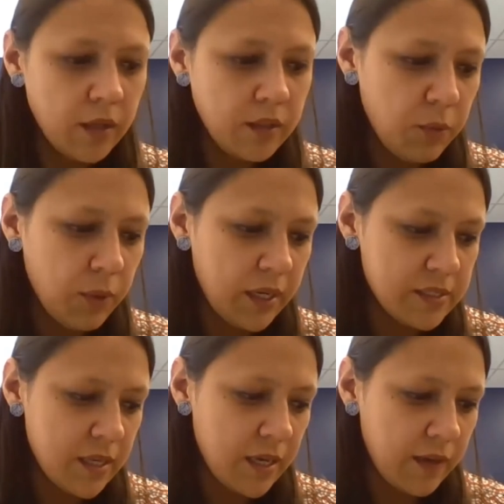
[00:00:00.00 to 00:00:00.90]
And this
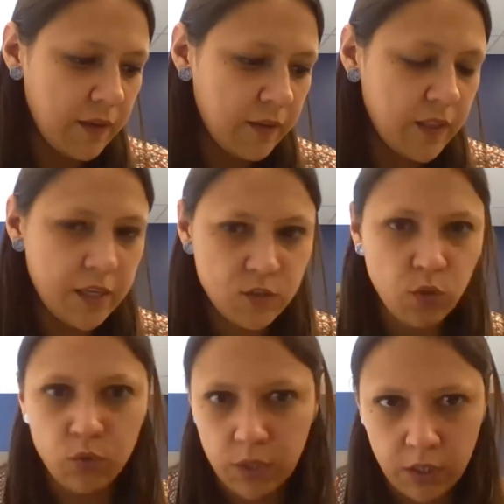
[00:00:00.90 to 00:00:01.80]
also activates
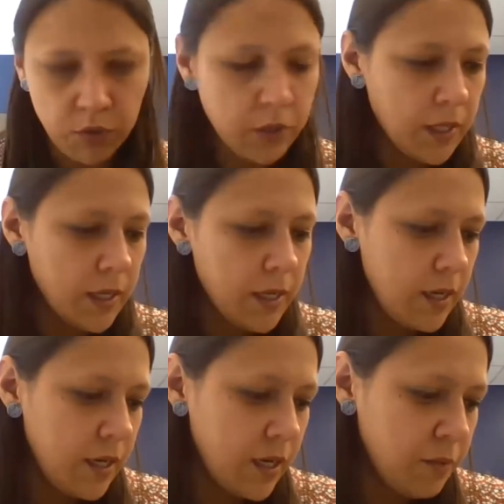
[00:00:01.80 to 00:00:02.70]
different levels
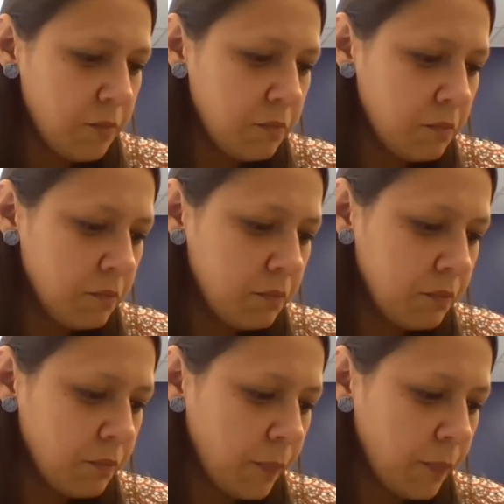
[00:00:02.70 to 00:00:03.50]
of scrutiny.